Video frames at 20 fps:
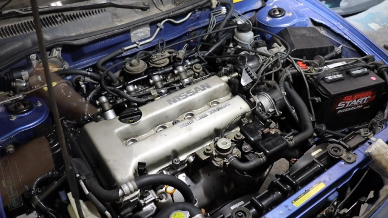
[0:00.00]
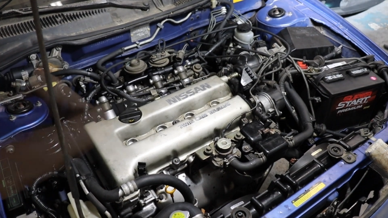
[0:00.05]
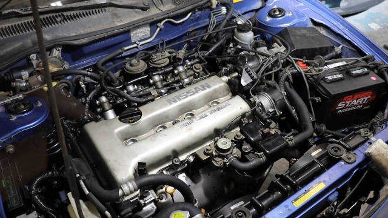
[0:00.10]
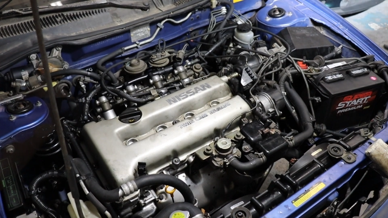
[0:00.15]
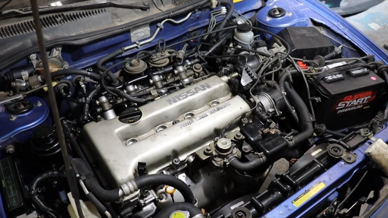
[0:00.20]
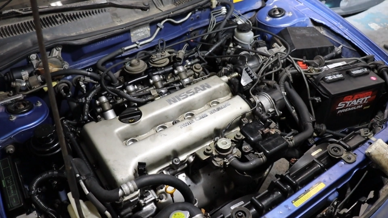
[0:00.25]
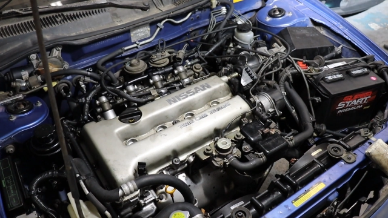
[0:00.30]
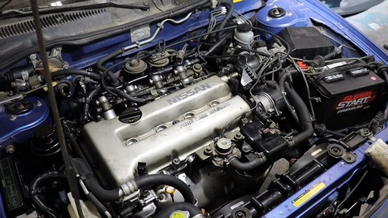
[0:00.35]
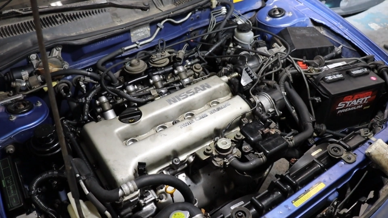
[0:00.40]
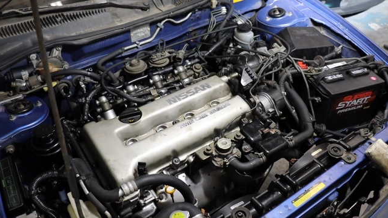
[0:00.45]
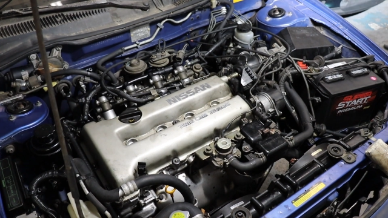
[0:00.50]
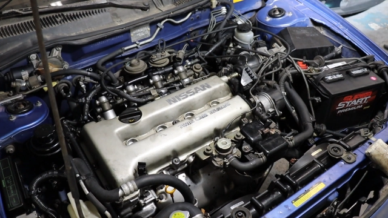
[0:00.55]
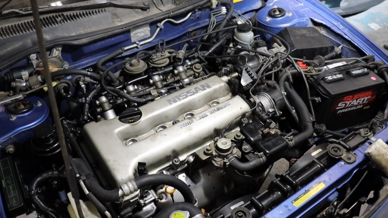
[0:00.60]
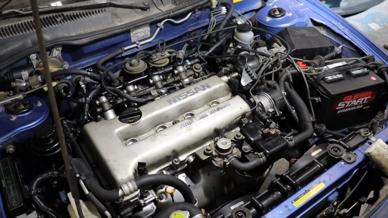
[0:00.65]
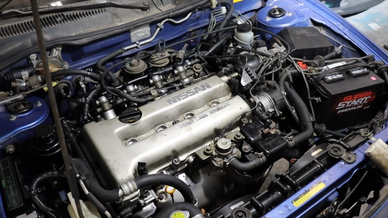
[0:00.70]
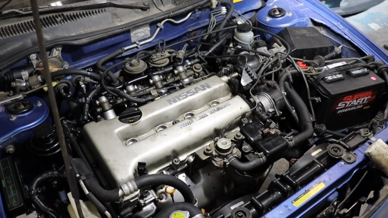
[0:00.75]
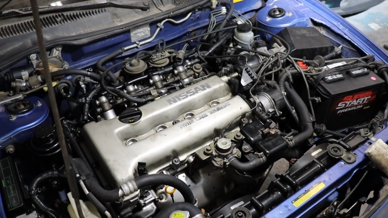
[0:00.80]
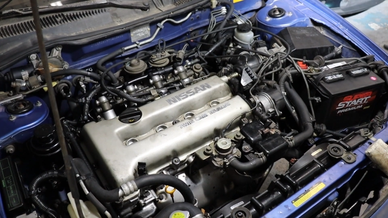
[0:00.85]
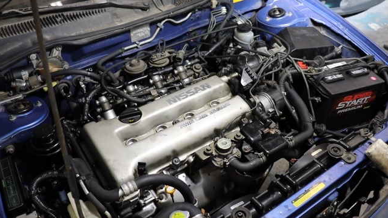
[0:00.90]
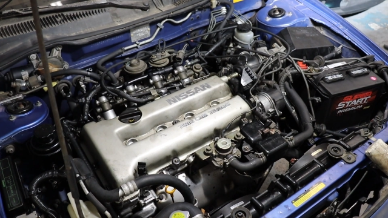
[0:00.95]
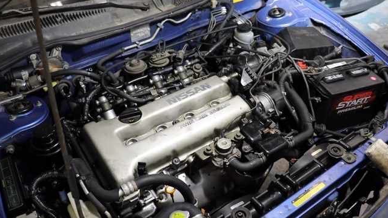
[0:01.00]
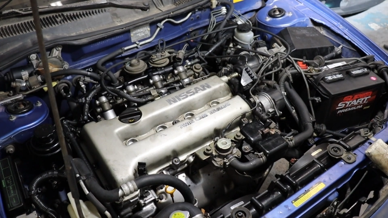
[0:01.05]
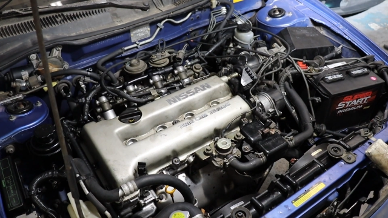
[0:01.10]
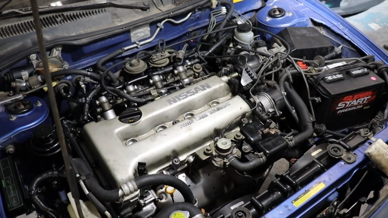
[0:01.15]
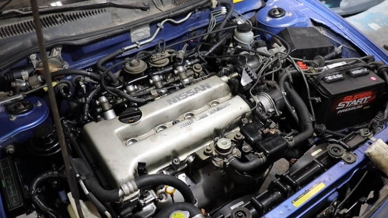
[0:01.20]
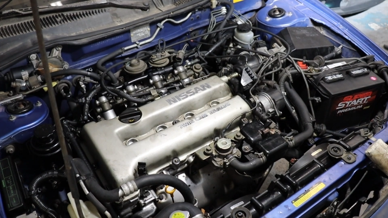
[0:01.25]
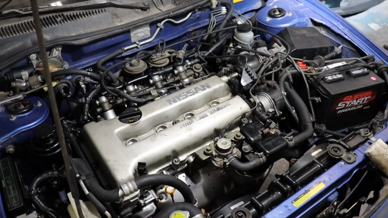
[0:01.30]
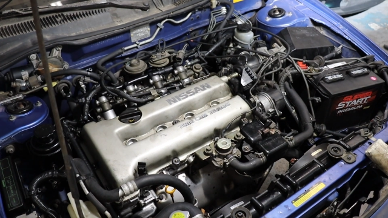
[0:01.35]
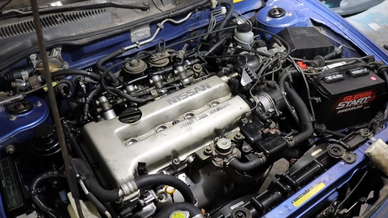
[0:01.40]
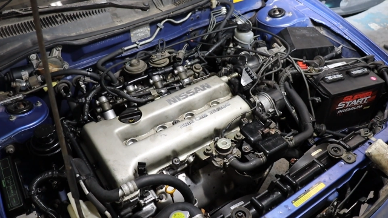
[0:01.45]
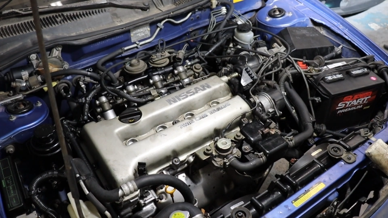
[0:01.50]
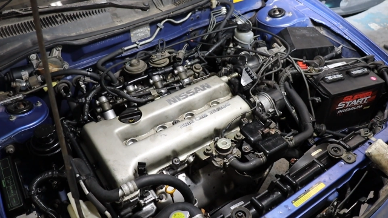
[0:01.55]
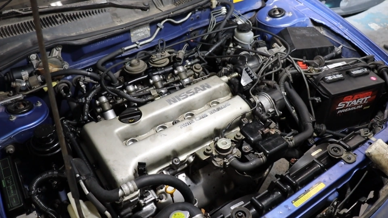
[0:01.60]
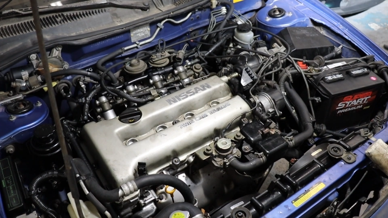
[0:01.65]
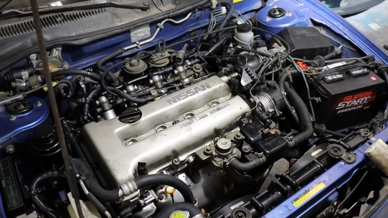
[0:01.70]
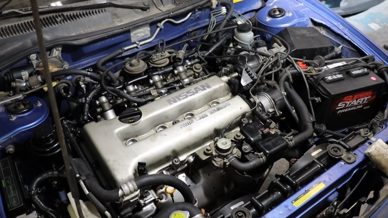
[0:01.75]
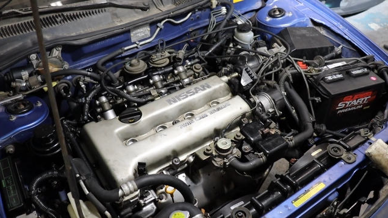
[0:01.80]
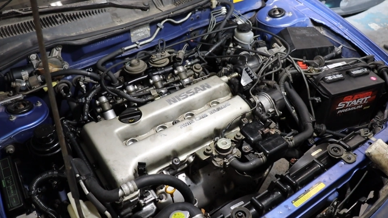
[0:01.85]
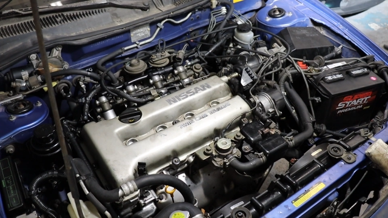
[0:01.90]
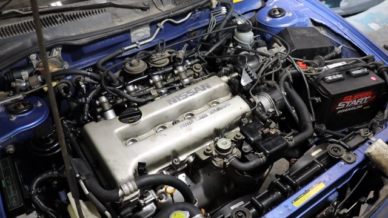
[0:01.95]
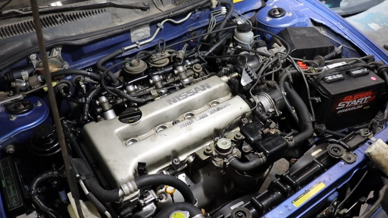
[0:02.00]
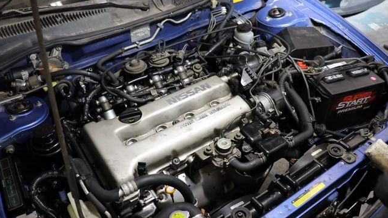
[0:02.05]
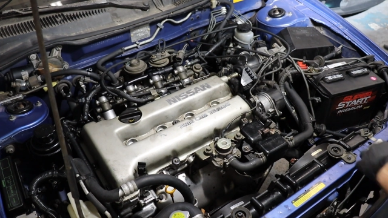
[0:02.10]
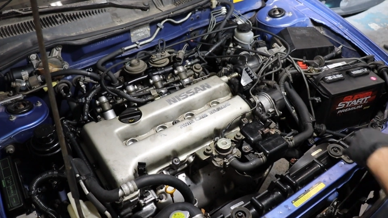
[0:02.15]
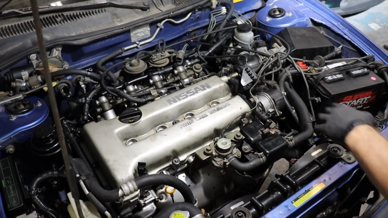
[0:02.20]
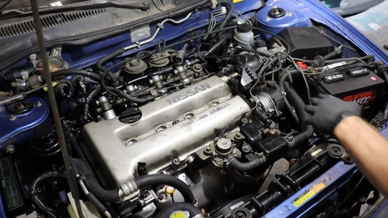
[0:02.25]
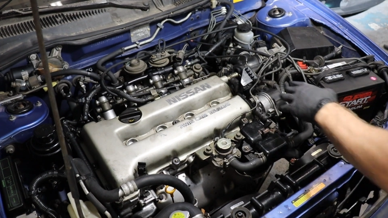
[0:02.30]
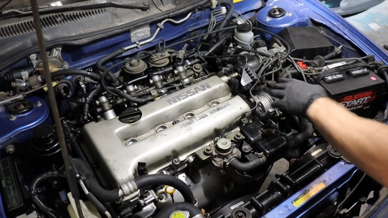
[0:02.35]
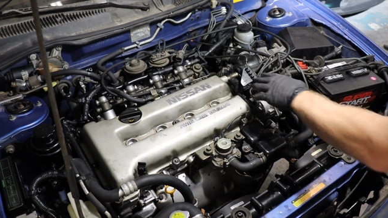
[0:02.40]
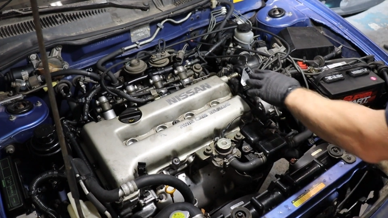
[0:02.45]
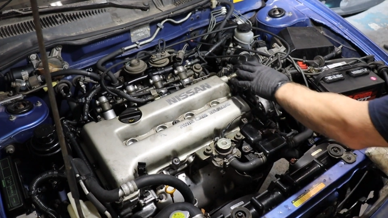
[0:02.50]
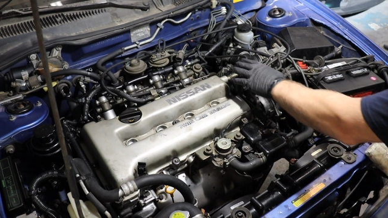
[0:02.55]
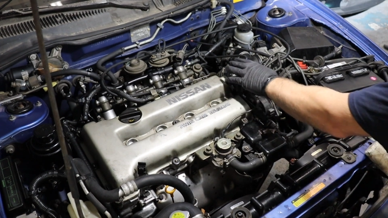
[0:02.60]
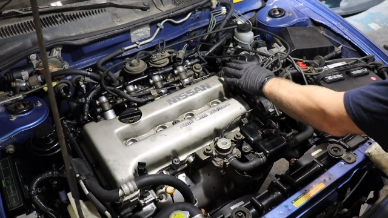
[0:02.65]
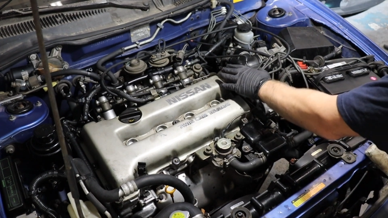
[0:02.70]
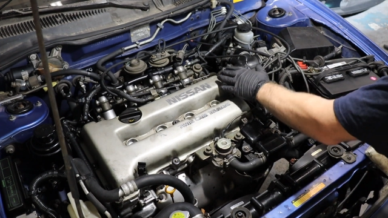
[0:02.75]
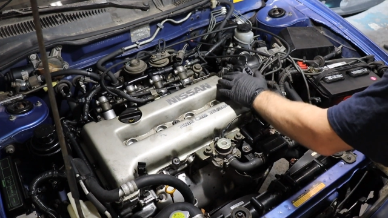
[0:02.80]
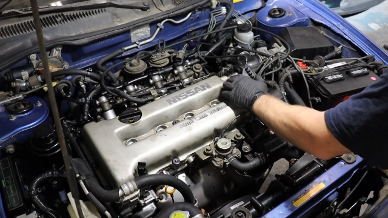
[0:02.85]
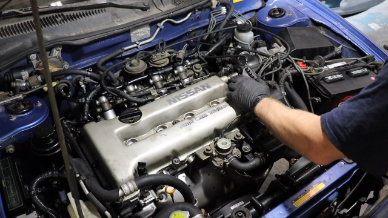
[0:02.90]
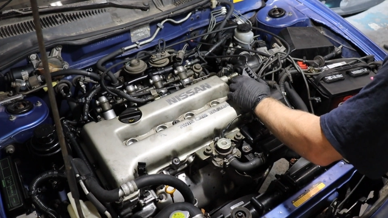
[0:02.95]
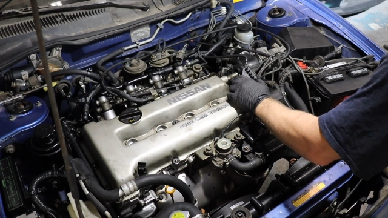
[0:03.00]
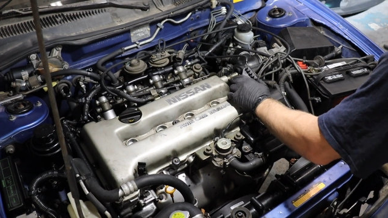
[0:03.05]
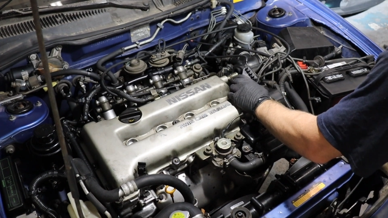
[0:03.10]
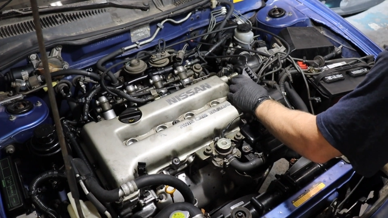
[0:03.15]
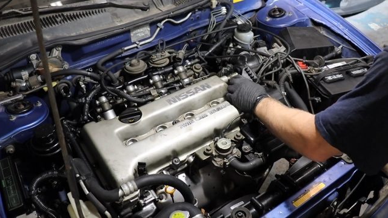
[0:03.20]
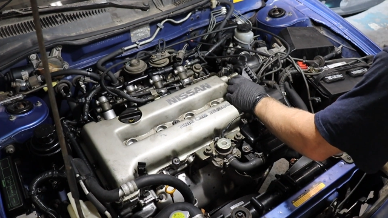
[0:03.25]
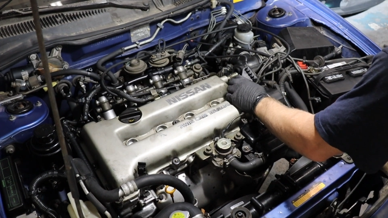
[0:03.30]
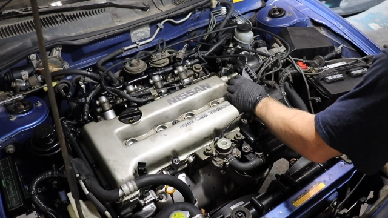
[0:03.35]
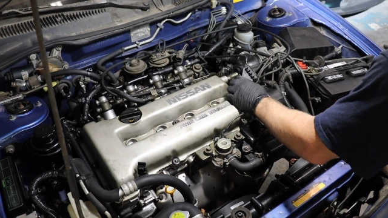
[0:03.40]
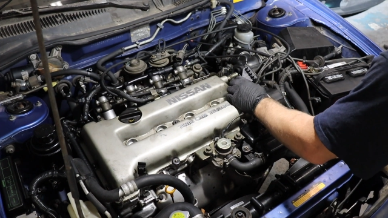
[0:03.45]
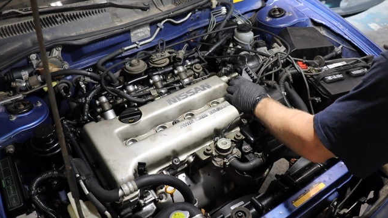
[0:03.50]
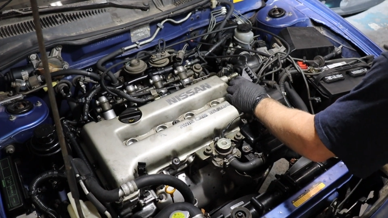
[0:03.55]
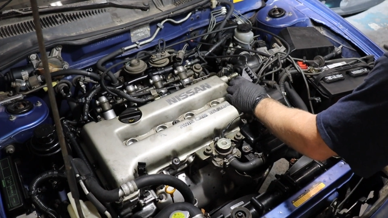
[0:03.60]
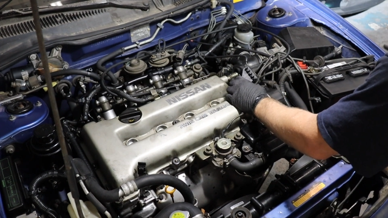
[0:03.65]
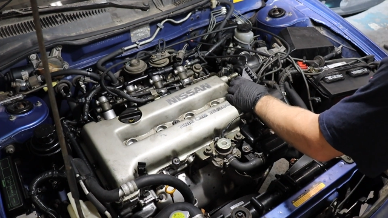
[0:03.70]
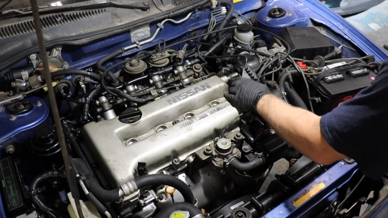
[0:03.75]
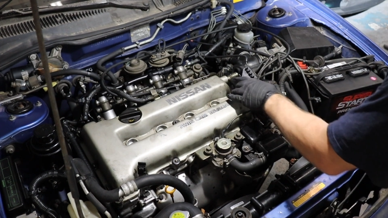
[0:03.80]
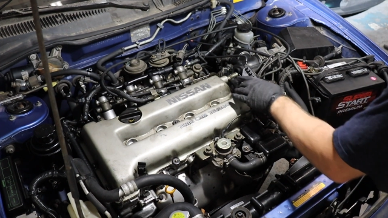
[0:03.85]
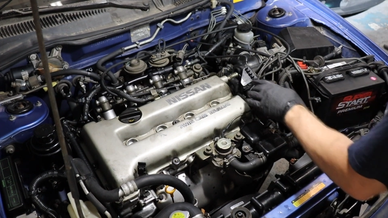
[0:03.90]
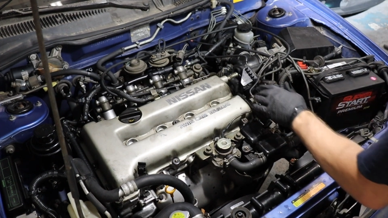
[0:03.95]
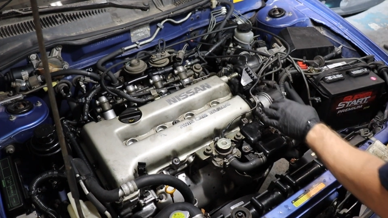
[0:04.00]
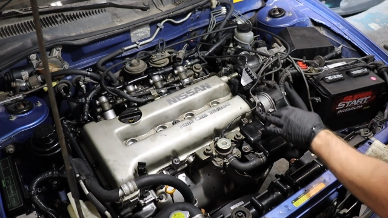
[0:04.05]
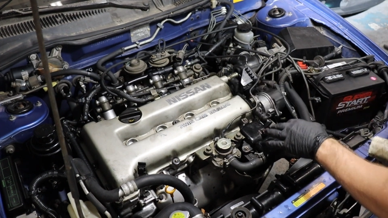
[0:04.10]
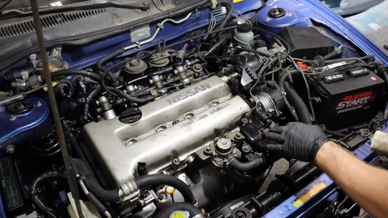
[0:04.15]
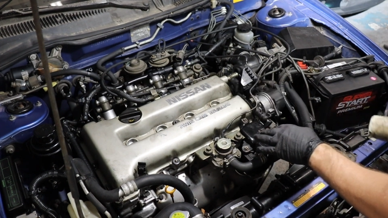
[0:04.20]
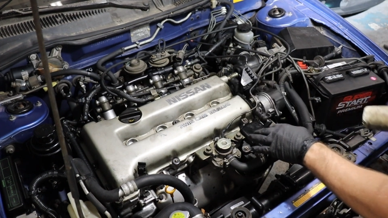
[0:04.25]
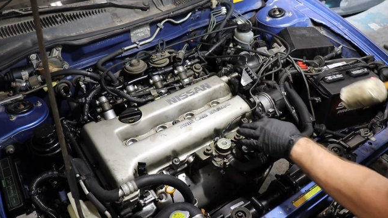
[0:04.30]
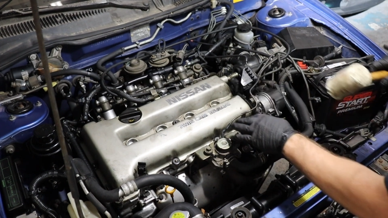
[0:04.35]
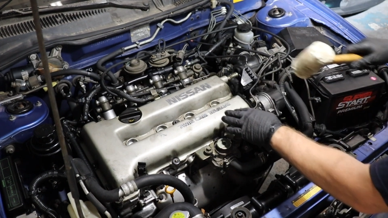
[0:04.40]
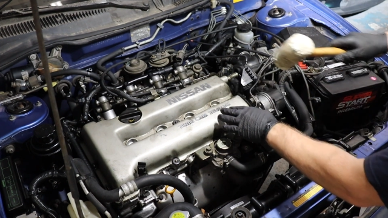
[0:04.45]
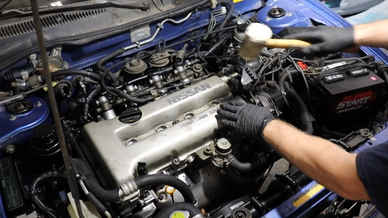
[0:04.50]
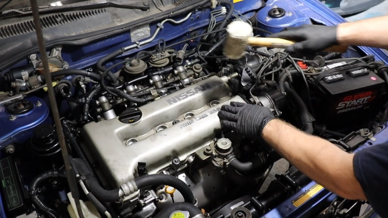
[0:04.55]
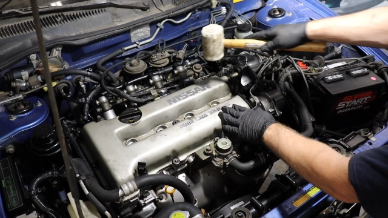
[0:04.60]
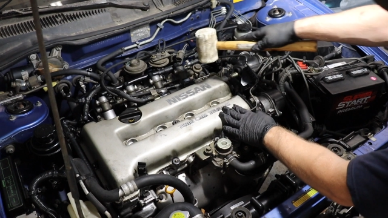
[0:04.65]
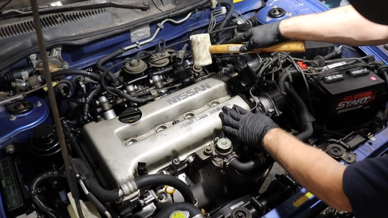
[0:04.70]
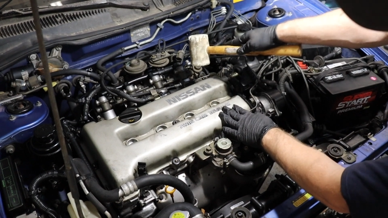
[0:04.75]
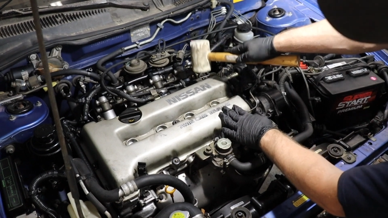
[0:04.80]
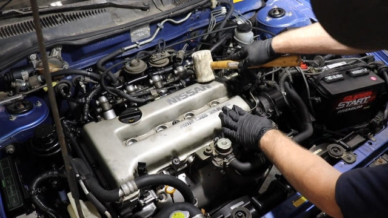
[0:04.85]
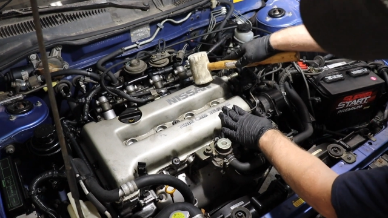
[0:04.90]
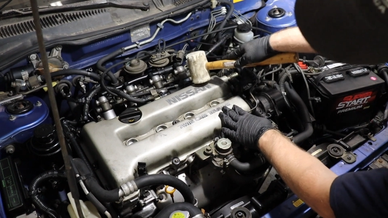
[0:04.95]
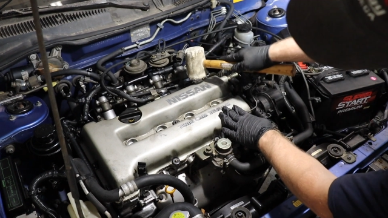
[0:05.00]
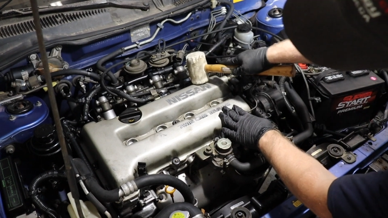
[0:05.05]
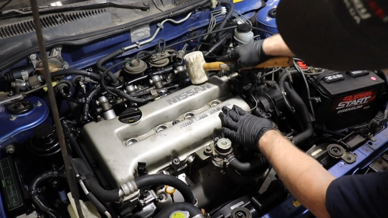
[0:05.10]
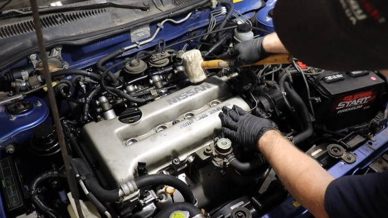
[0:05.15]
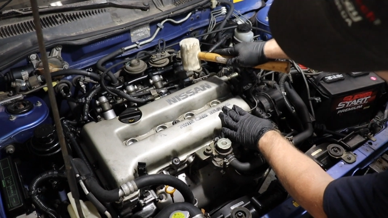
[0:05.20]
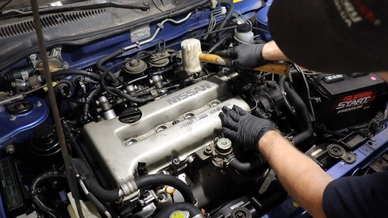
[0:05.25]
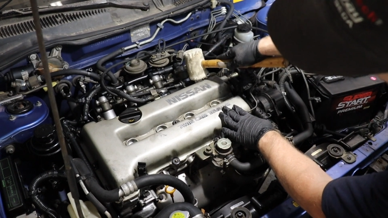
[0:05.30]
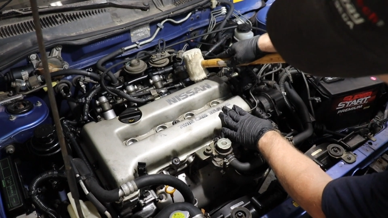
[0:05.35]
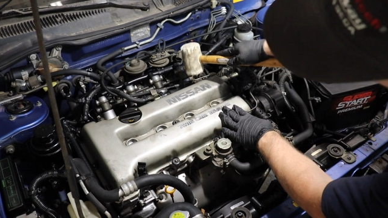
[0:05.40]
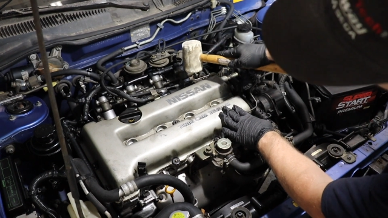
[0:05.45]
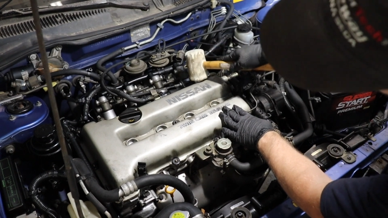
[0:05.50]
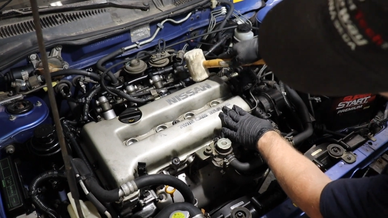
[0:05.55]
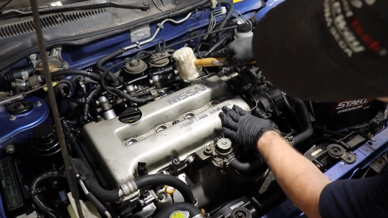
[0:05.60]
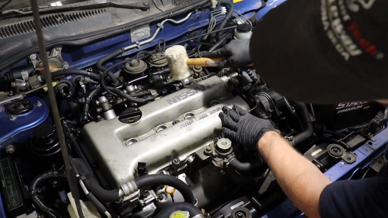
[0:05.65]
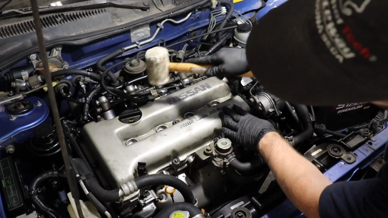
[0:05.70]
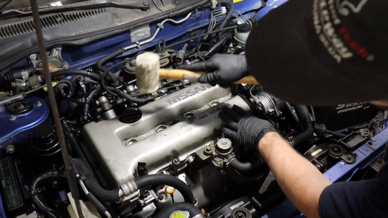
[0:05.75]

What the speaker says: No face is visible, so there are no lips to read.